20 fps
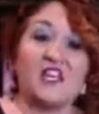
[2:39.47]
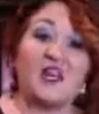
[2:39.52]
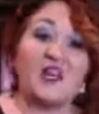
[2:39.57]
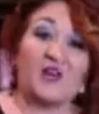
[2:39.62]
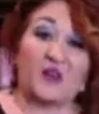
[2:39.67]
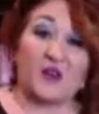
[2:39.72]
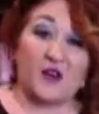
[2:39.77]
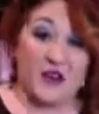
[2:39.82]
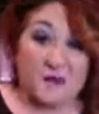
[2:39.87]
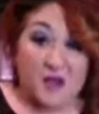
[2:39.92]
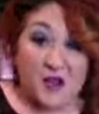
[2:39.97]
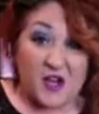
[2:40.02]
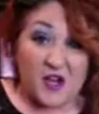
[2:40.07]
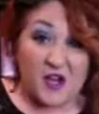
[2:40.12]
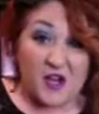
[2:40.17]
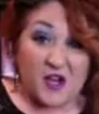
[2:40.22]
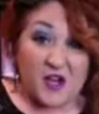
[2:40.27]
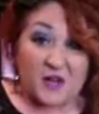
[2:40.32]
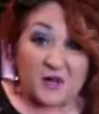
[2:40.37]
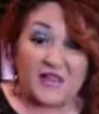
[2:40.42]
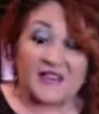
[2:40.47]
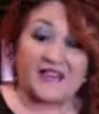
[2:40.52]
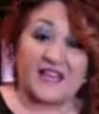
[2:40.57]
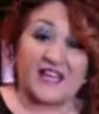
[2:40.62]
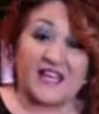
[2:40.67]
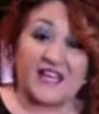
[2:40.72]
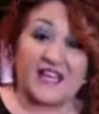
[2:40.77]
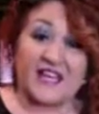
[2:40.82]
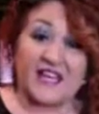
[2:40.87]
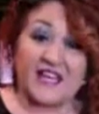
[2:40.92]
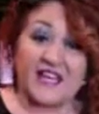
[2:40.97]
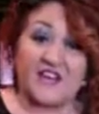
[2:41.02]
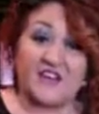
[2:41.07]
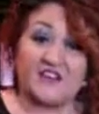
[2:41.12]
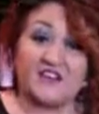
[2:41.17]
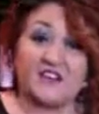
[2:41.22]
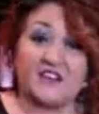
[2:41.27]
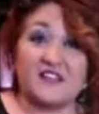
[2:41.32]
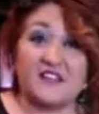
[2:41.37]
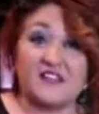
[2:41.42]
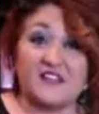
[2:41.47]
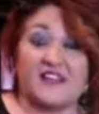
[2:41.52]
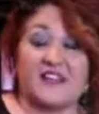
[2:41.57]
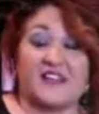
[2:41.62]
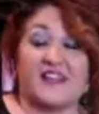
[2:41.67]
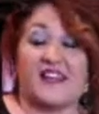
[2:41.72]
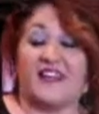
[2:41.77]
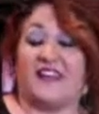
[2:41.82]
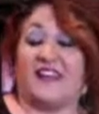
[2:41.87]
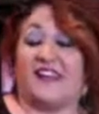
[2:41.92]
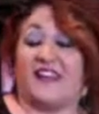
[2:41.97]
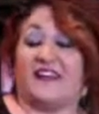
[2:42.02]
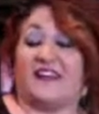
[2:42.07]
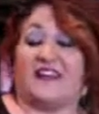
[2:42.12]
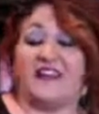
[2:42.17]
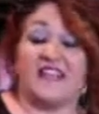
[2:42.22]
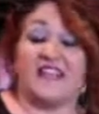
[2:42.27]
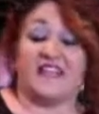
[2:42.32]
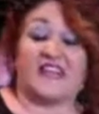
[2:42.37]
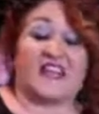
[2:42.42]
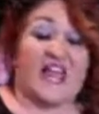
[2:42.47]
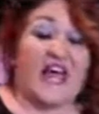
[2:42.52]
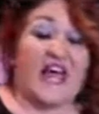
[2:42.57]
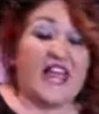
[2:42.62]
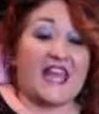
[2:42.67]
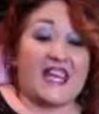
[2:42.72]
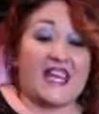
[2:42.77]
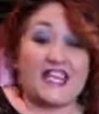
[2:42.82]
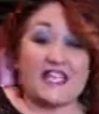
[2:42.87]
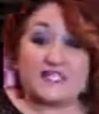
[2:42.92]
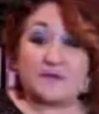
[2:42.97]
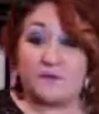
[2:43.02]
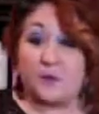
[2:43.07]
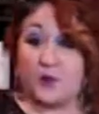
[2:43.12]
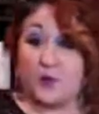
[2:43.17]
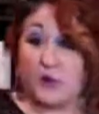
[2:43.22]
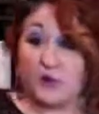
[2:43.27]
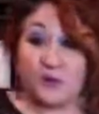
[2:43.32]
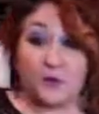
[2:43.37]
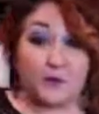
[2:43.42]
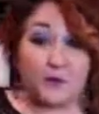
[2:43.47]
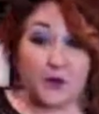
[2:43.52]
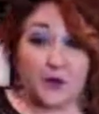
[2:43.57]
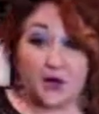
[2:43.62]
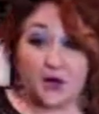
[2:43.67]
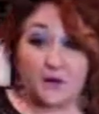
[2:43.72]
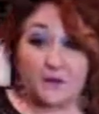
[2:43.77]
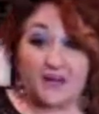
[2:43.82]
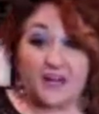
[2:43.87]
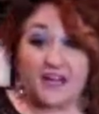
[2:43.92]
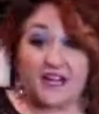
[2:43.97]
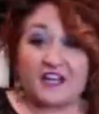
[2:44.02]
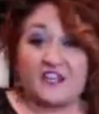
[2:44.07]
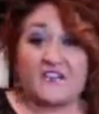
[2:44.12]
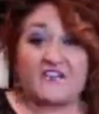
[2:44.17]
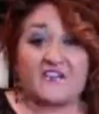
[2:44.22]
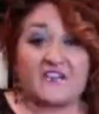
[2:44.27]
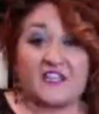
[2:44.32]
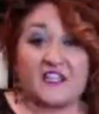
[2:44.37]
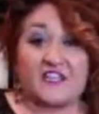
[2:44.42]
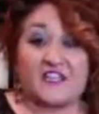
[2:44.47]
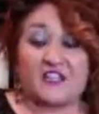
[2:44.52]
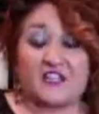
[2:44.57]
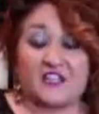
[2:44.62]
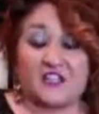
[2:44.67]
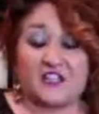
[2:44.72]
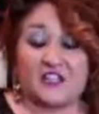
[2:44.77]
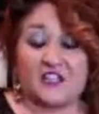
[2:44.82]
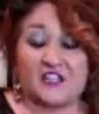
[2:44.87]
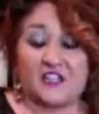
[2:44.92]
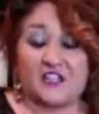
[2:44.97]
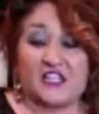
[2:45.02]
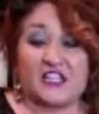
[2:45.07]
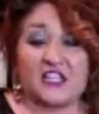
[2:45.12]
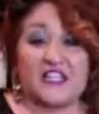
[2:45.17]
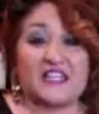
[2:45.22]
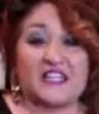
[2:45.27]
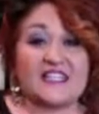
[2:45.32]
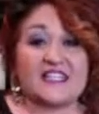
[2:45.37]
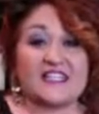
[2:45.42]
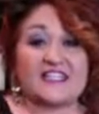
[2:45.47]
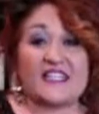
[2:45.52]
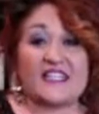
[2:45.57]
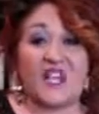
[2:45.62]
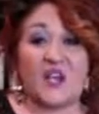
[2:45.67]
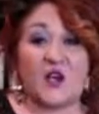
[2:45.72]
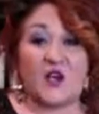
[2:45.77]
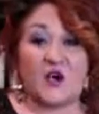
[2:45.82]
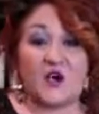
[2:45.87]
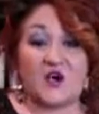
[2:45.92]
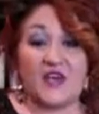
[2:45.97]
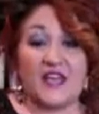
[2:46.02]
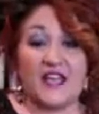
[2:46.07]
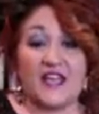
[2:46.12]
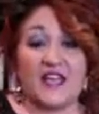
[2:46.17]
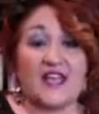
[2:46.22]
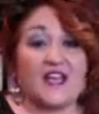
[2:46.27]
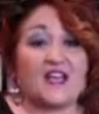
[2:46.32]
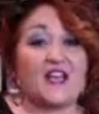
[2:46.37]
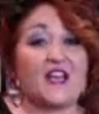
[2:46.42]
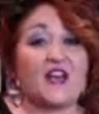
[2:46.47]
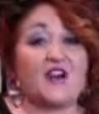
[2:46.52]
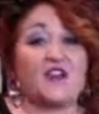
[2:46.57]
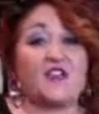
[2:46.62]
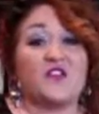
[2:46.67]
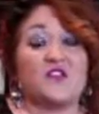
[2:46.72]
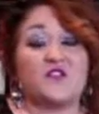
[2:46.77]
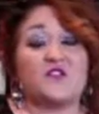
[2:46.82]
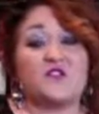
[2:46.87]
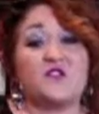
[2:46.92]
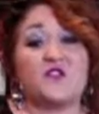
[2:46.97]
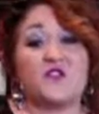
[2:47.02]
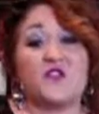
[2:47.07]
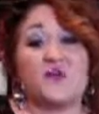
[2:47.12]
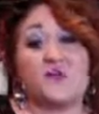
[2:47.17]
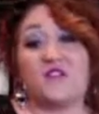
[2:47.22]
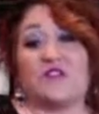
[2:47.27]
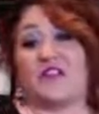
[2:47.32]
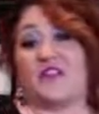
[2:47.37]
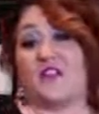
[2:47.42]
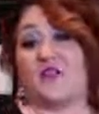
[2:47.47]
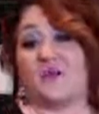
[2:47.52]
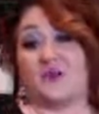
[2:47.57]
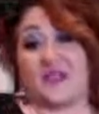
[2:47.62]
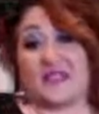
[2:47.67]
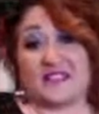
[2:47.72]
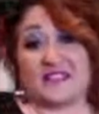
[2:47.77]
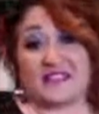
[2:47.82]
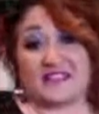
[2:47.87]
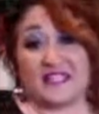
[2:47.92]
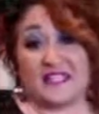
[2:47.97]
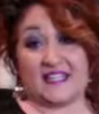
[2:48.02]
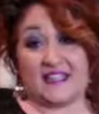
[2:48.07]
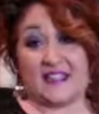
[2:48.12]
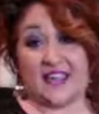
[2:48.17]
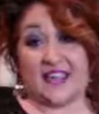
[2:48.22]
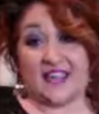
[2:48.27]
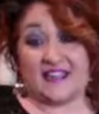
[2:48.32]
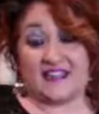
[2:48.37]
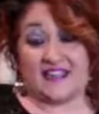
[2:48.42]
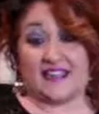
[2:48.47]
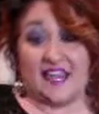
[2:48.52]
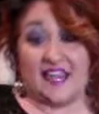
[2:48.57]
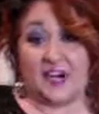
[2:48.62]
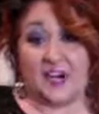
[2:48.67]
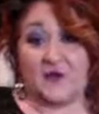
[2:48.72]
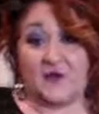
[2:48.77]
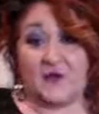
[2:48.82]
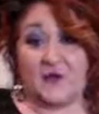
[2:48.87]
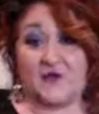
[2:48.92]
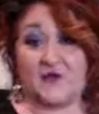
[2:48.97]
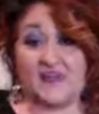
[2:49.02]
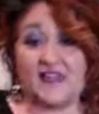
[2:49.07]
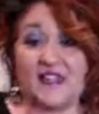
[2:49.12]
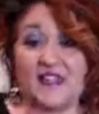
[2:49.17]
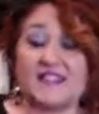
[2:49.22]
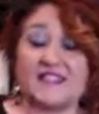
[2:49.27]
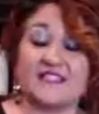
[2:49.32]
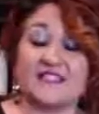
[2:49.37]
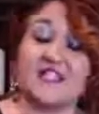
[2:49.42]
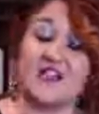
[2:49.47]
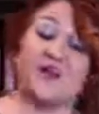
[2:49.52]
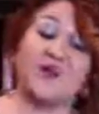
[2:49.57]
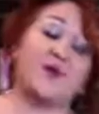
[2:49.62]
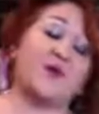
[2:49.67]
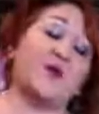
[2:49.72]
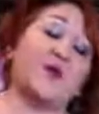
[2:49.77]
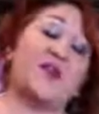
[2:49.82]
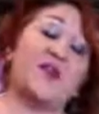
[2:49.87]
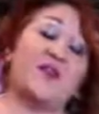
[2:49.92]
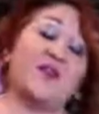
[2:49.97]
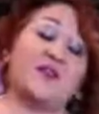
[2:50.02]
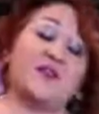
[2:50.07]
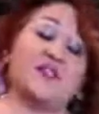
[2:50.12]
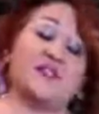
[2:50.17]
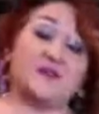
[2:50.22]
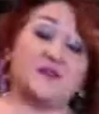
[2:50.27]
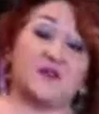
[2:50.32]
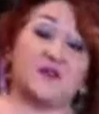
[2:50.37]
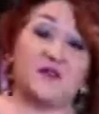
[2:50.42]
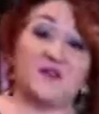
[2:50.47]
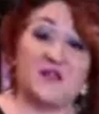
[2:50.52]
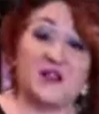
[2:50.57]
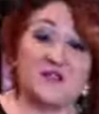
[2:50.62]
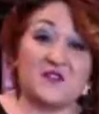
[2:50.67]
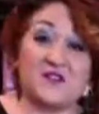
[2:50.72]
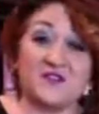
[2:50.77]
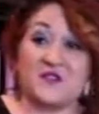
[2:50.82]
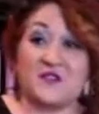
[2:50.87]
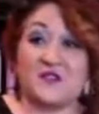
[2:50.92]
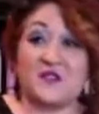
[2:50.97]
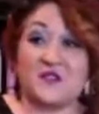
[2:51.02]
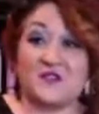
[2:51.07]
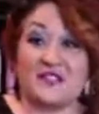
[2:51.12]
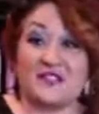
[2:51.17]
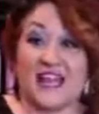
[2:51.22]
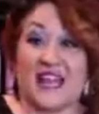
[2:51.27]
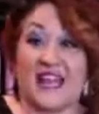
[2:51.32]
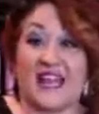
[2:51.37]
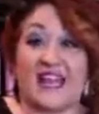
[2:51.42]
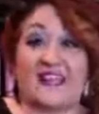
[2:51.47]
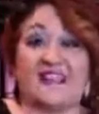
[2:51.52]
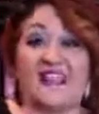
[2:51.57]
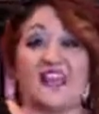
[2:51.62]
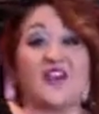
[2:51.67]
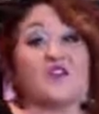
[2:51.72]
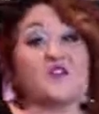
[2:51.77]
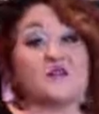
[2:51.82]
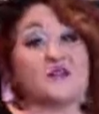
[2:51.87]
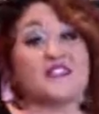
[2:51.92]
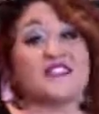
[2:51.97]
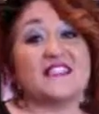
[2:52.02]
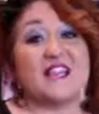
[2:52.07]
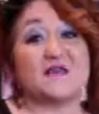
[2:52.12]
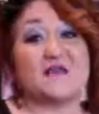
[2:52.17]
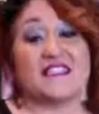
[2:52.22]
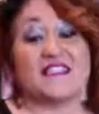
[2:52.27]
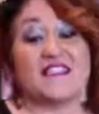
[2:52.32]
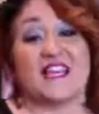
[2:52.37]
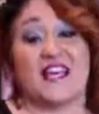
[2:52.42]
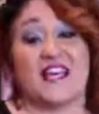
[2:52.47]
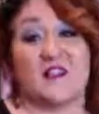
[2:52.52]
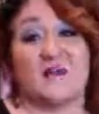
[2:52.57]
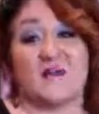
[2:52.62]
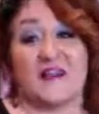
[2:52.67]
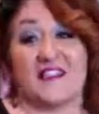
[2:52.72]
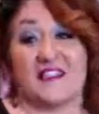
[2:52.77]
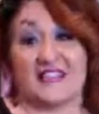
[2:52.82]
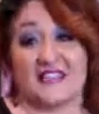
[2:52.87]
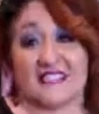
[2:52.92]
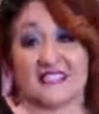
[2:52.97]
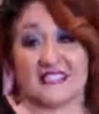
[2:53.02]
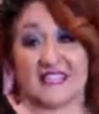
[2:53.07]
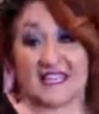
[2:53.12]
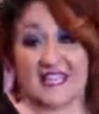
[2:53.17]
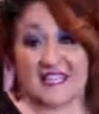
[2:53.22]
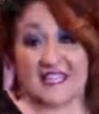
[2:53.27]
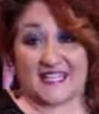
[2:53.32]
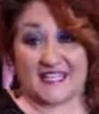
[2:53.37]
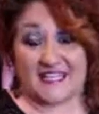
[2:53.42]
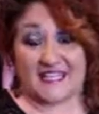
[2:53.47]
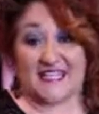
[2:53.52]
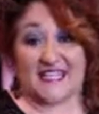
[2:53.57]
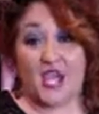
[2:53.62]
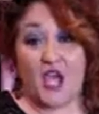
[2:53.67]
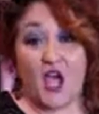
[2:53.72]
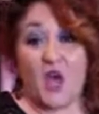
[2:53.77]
grandma, we think of like that 80s poodle perm kind of feel and look. So there's so many other ways to get that in the hair. So that's what we're going to go through today. The other reason I'm excited about this is